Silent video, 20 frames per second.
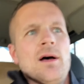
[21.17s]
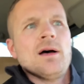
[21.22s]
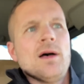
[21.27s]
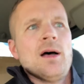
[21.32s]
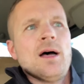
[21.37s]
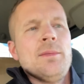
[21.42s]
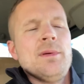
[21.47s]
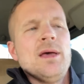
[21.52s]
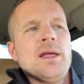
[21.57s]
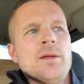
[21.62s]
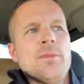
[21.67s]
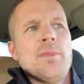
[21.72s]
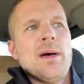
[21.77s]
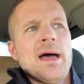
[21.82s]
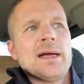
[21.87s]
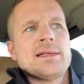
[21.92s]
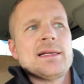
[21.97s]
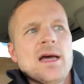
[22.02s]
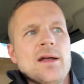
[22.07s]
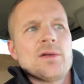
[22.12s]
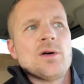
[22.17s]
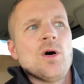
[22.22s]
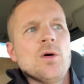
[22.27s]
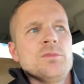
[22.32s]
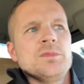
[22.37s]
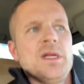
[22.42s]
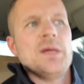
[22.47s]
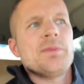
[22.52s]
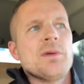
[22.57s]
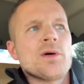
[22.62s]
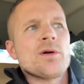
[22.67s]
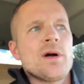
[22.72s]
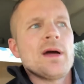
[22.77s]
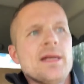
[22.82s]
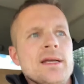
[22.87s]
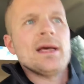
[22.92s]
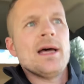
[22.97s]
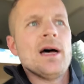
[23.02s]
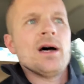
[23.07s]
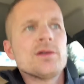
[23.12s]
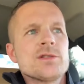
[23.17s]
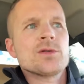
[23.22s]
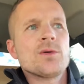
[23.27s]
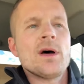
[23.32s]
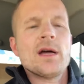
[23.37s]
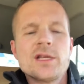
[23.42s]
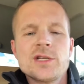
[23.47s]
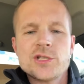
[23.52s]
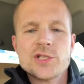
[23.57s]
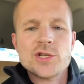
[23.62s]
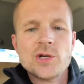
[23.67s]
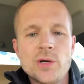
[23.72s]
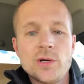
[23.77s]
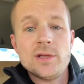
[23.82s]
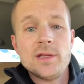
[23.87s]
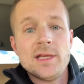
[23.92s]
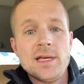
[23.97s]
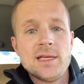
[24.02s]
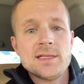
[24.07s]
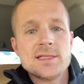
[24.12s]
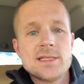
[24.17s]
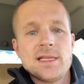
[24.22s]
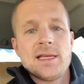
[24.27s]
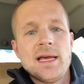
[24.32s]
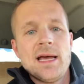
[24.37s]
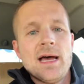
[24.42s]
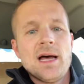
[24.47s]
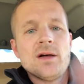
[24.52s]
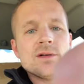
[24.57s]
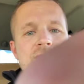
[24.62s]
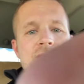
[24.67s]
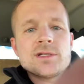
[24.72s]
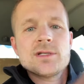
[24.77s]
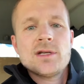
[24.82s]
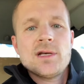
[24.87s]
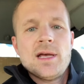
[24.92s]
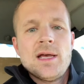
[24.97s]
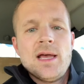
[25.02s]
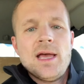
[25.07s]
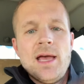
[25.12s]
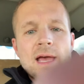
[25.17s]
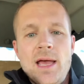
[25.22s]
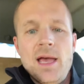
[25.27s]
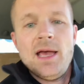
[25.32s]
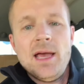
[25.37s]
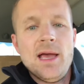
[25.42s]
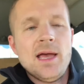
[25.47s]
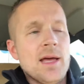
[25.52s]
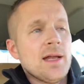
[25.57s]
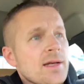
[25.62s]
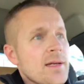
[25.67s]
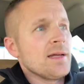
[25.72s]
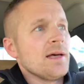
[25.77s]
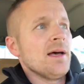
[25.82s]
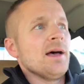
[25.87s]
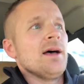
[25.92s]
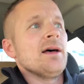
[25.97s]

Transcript: I'm headed back down to Home Depot right now so I can show you the ins and the outs and